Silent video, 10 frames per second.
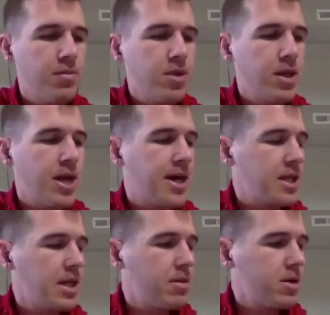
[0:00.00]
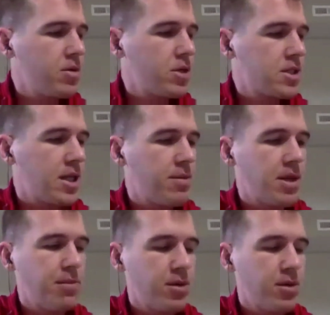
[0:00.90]
the last email you just sent about the
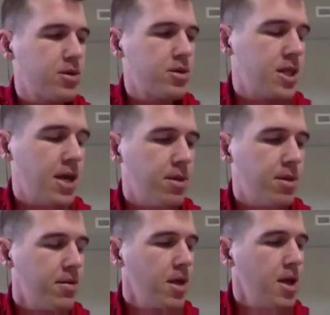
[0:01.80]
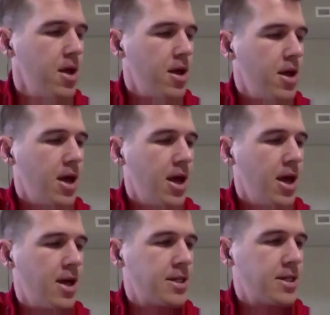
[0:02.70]
personal statement
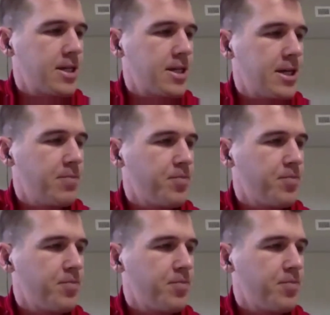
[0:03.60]
and uh,